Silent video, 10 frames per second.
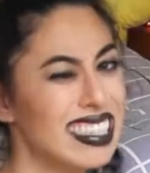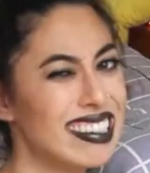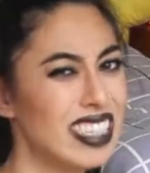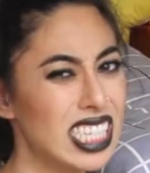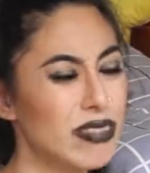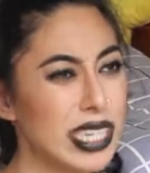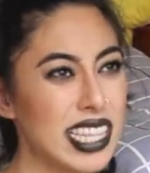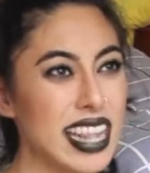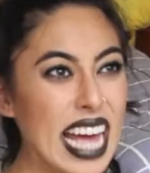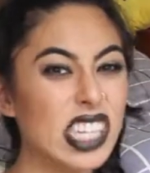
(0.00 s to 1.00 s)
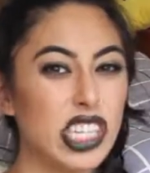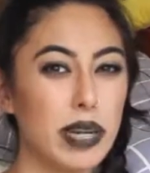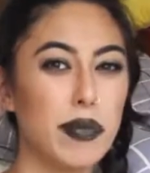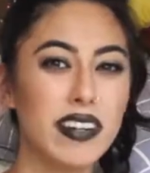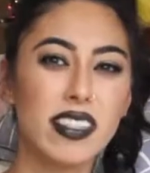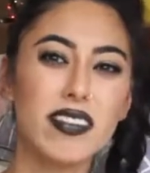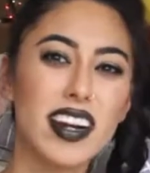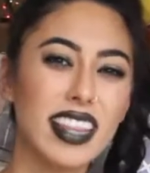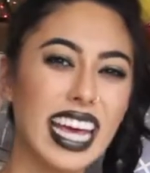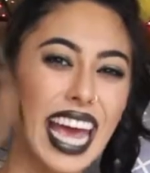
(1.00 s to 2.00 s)
that cheap, but it was
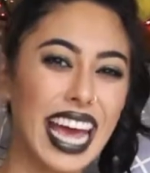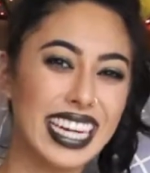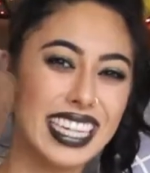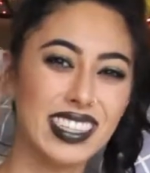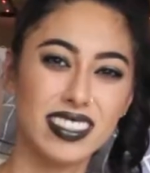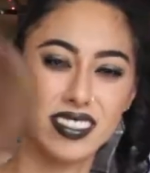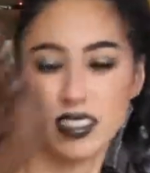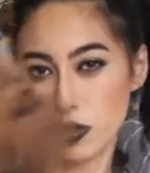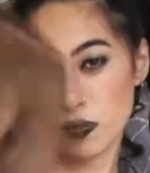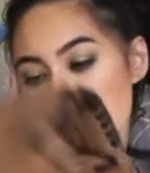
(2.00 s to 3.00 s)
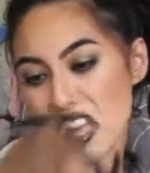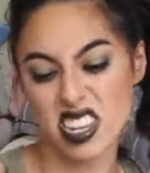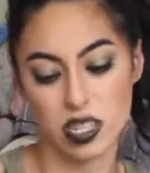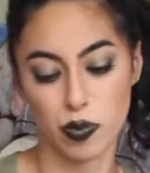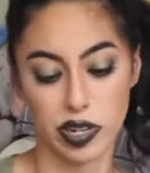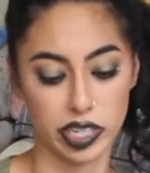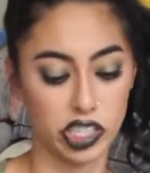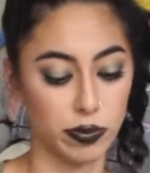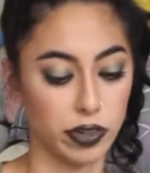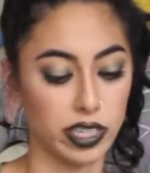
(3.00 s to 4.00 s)
around like 80. I think it's pretty
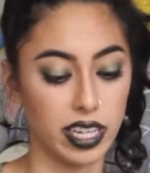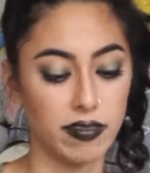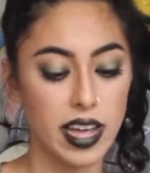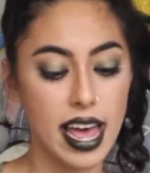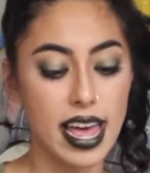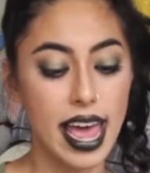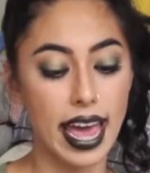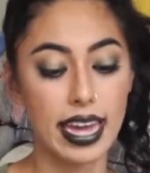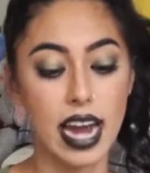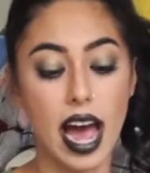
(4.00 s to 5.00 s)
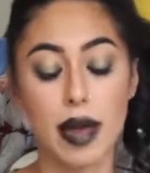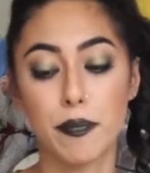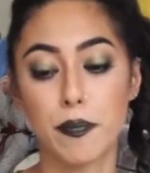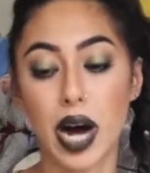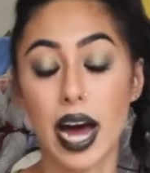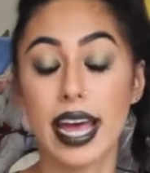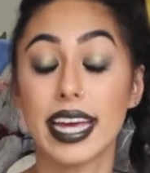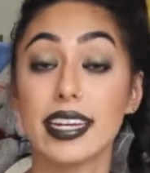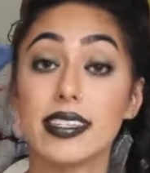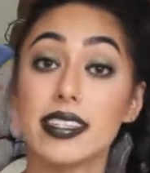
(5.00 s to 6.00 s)
cheap for a glove. And I bought
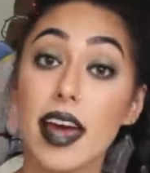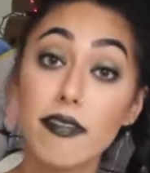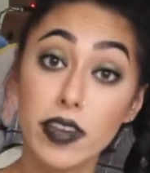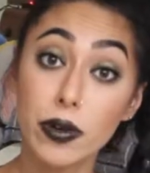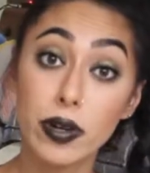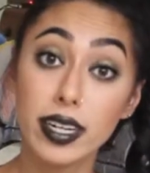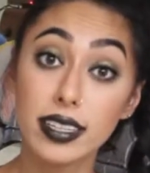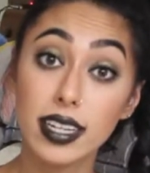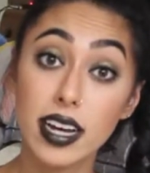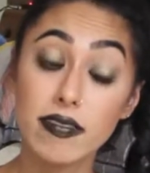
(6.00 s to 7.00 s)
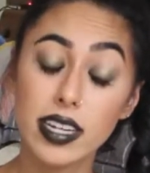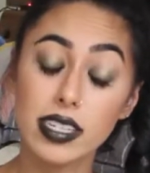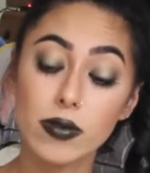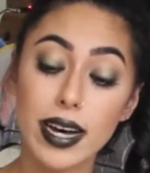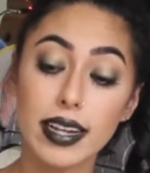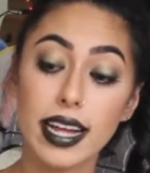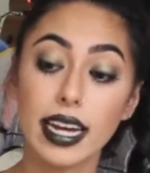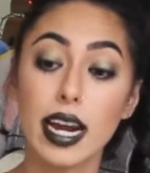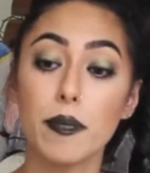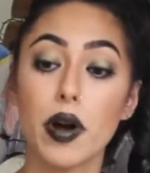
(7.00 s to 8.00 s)
his nephew a glove as well,
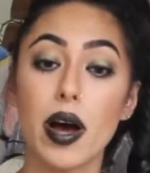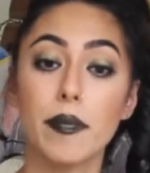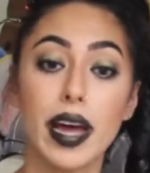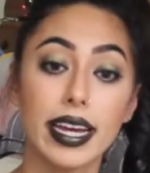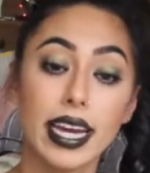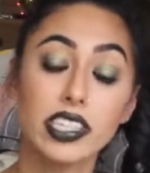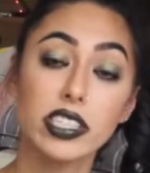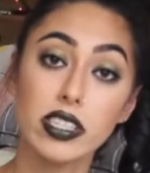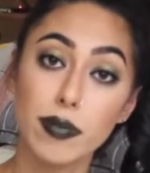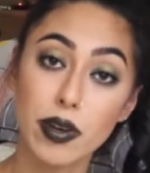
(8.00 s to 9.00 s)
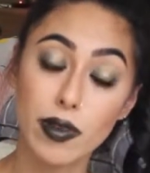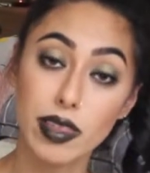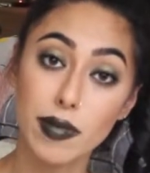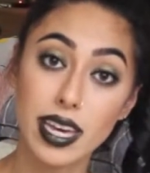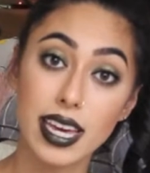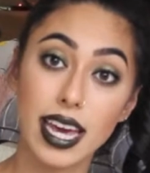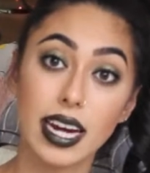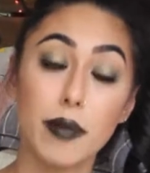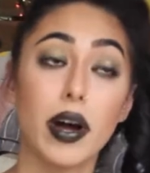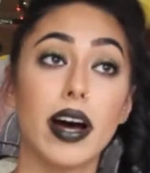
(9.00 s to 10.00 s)
and I brought my catcher's mitt with me, and
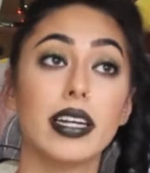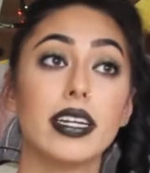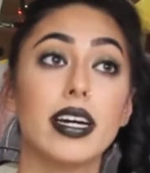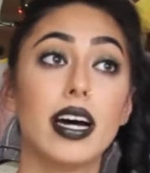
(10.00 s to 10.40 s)
I brought